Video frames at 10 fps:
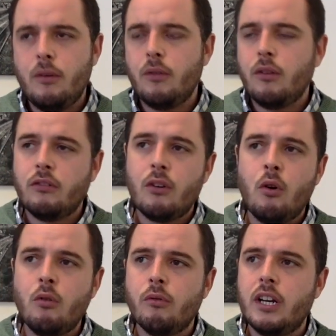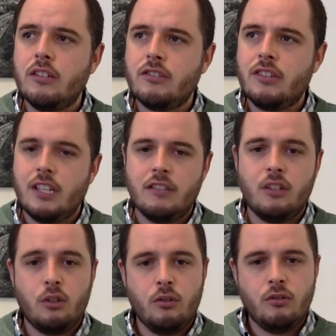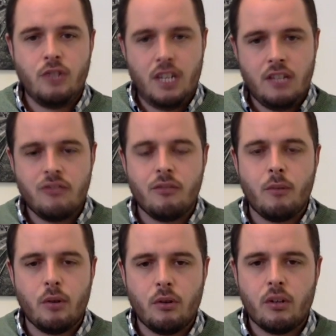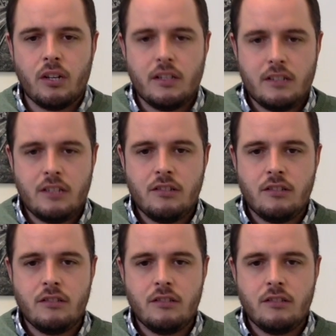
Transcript: You know, there's a whole range of things that could change from one organization